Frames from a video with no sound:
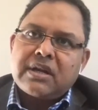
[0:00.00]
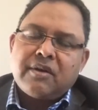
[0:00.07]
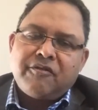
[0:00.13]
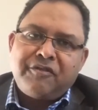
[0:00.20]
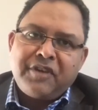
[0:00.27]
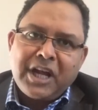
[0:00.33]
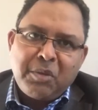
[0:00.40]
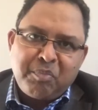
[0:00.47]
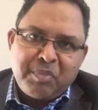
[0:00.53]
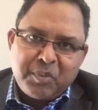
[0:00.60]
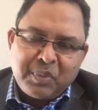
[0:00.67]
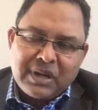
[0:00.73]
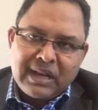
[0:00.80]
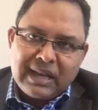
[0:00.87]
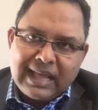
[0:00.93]
But where
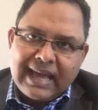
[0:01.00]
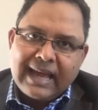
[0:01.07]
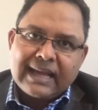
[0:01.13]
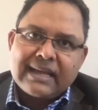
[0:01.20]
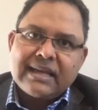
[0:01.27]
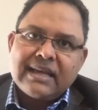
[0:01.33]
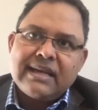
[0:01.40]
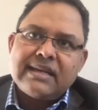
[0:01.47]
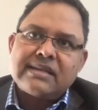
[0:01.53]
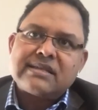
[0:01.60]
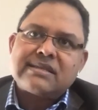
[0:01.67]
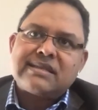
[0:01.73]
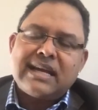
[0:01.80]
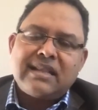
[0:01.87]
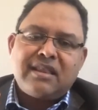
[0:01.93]
people lack
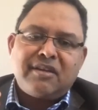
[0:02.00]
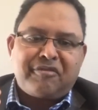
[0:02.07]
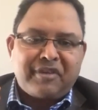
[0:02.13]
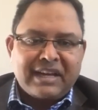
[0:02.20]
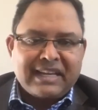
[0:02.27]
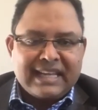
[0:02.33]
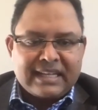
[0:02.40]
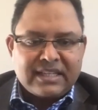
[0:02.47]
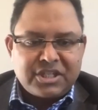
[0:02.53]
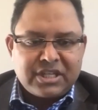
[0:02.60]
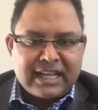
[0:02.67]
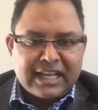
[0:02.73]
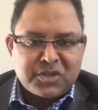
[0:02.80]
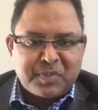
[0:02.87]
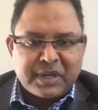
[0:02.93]
is then the
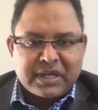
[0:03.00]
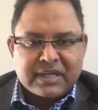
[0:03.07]
financial